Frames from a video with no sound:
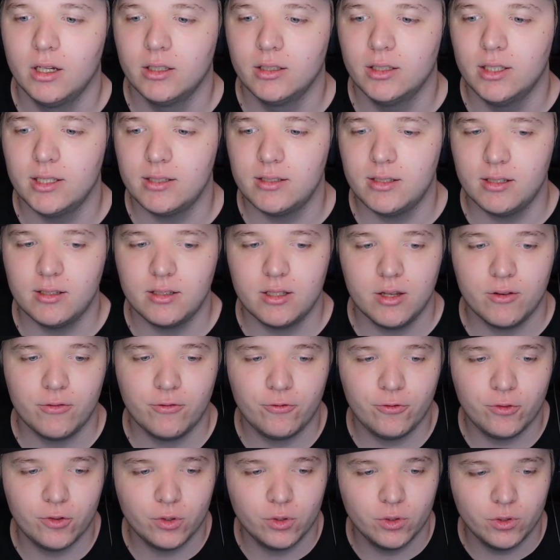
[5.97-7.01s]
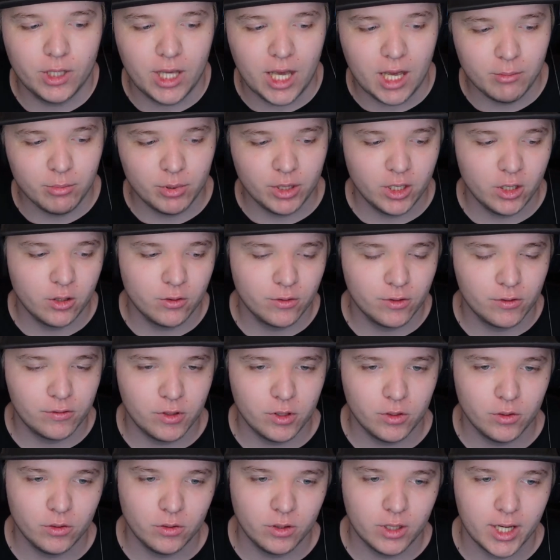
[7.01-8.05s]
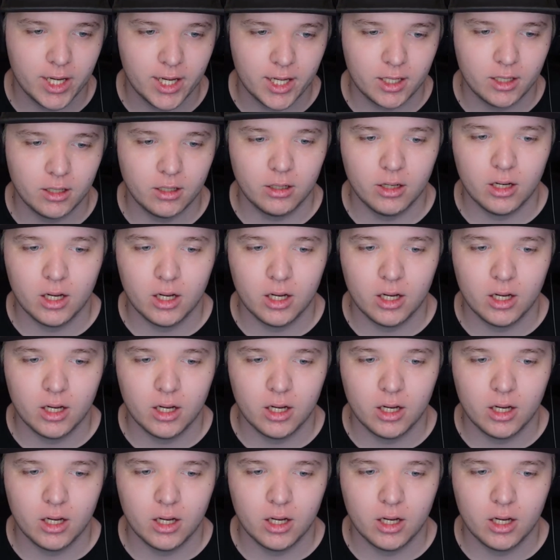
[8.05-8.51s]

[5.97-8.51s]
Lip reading: This is the full gameplay overview that